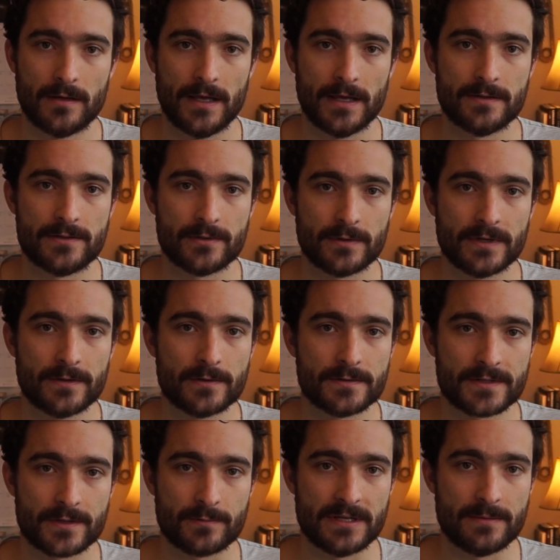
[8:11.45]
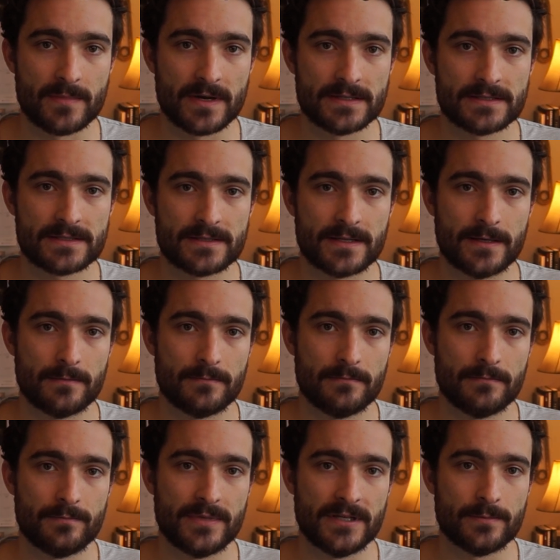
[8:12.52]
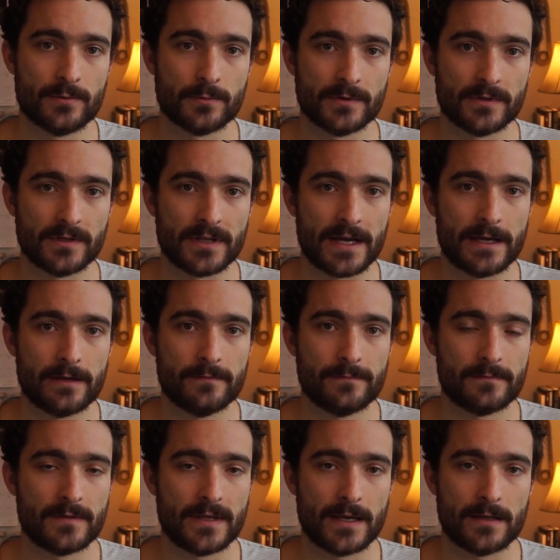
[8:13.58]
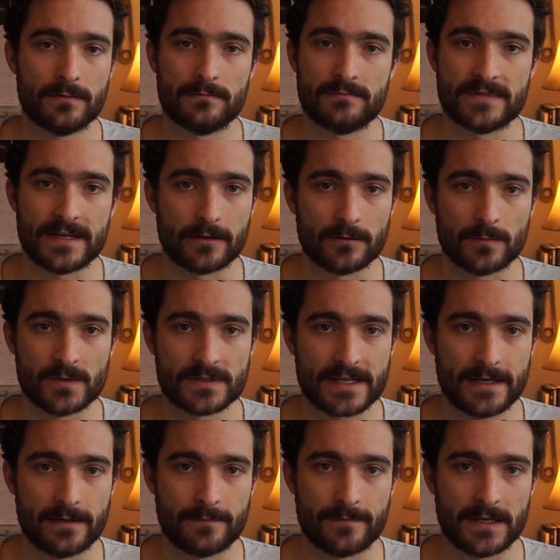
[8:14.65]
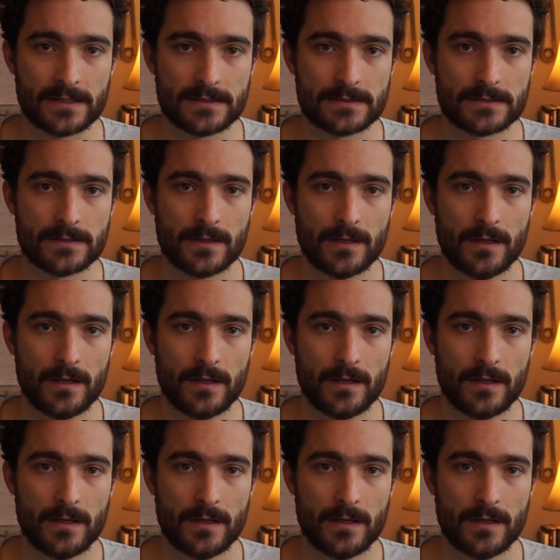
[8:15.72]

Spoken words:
And during those 3 months that people were alive, they had terrible side effects.